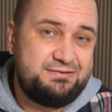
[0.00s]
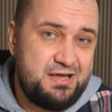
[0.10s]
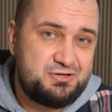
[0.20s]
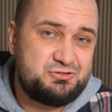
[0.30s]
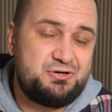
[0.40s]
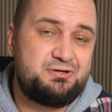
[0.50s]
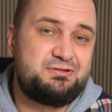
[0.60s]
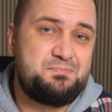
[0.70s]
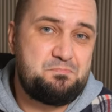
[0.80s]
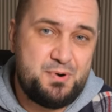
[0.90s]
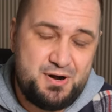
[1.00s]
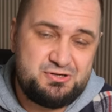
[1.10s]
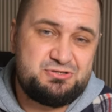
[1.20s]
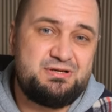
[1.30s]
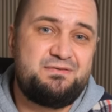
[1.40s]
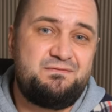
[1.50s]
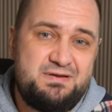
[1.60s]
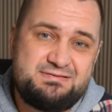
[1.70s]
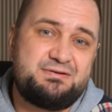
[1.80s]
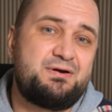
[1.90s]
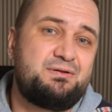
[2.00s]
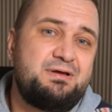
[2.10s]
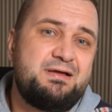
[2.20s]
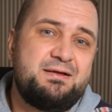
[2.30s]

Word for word: textured, punchy, visceral,